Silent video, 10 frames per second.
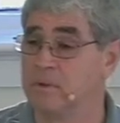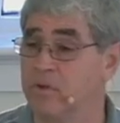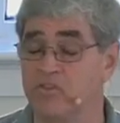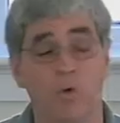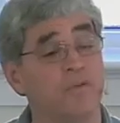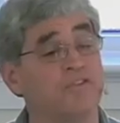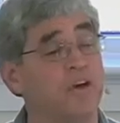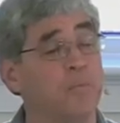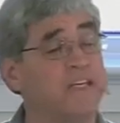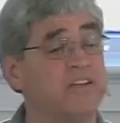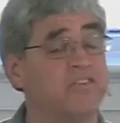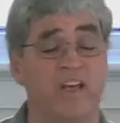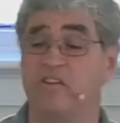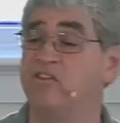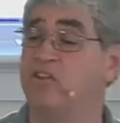So if somebody
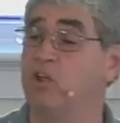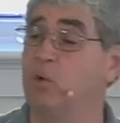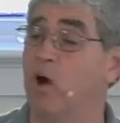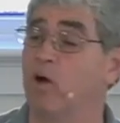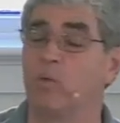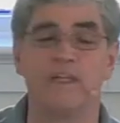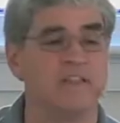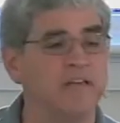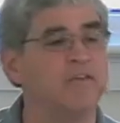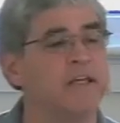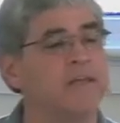says to you, are we living